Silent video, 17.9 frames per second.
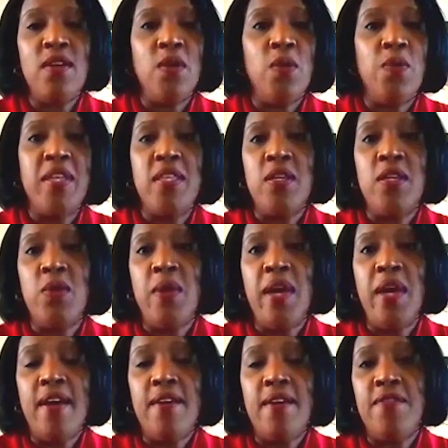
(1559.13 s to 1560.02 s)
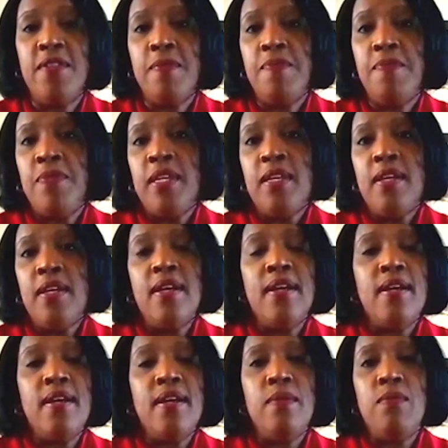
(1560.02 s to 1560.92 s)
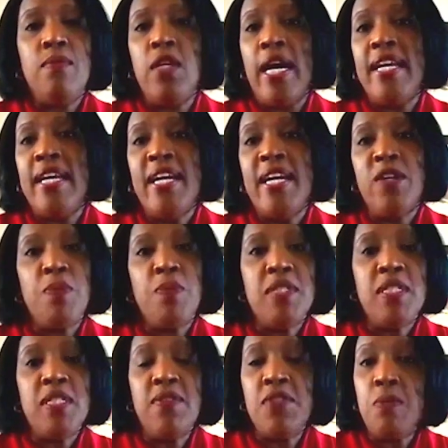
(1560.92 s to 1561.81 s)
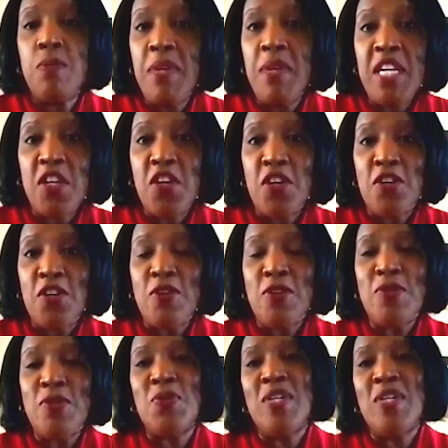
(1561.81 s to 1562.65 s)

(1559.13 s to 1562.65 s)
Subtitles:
or whether you have announcements of speakers or